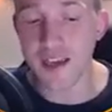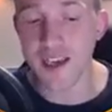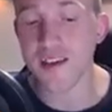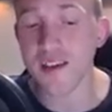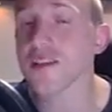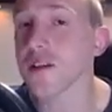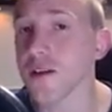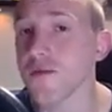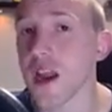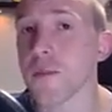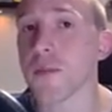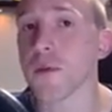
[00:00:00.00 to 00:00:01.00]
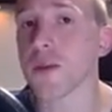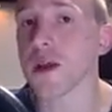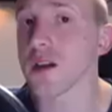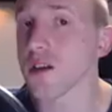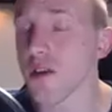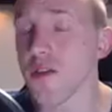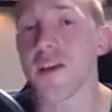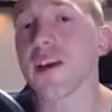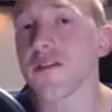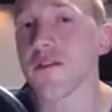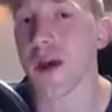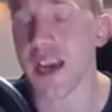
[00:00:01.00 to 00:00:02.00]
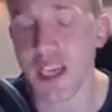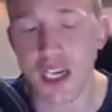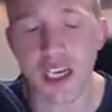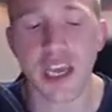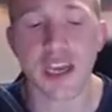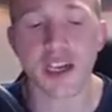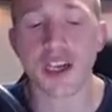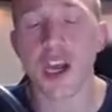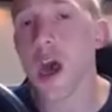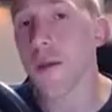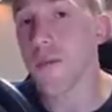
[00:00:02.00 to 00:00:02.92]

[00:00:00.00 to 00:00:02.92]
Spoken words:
This is the developer build. Things might change.